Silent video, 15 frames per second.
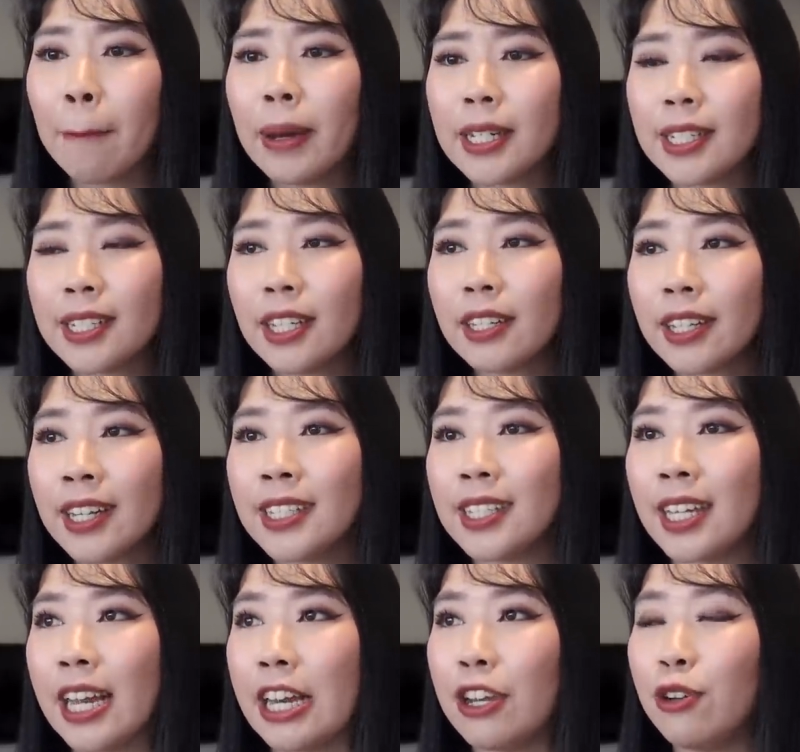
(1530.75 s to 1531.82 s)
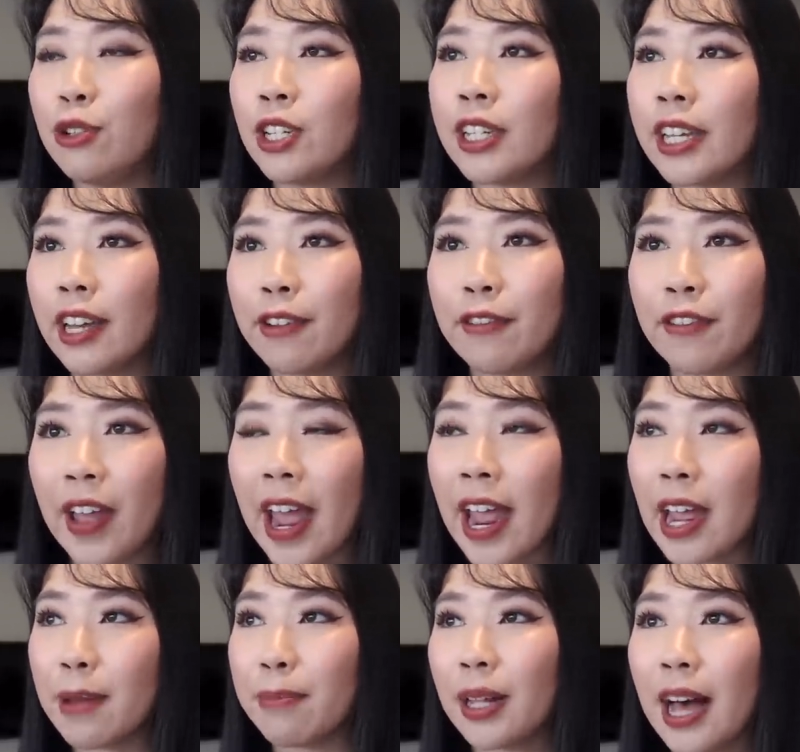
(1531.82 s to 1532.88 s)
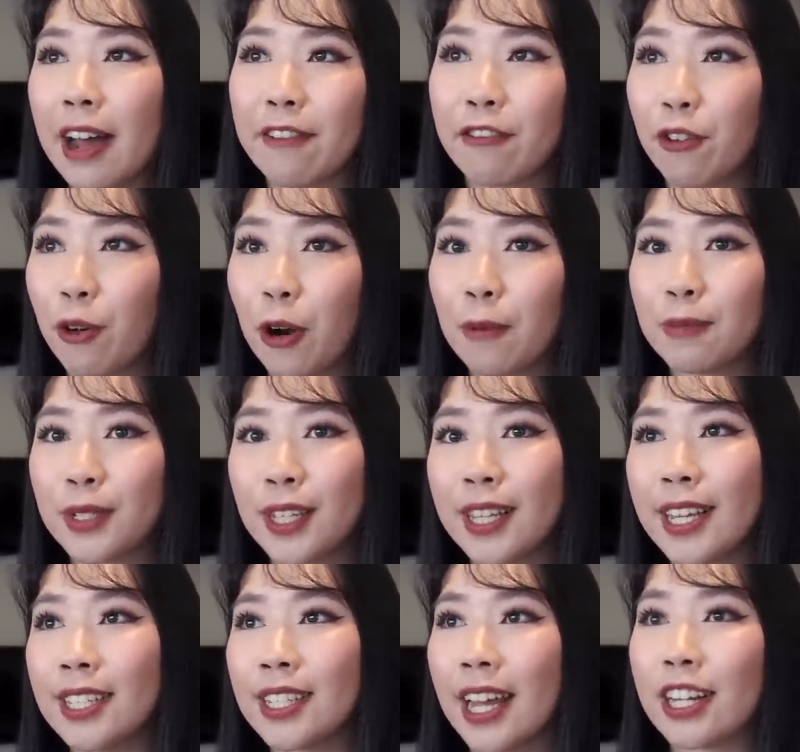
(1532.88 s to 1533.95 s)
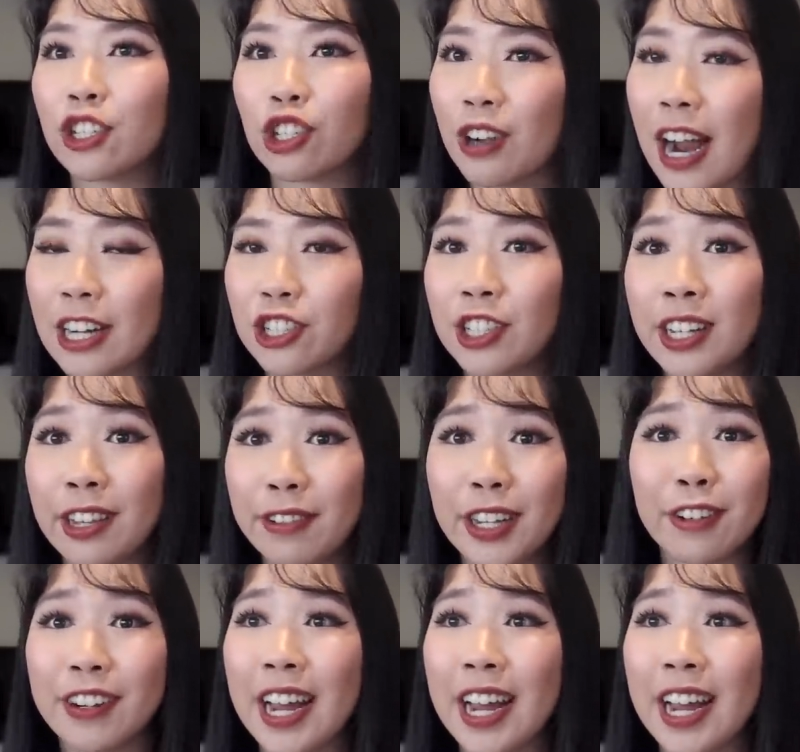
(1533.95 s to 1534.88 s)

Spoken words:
but still continue to give a platform to these like trash TV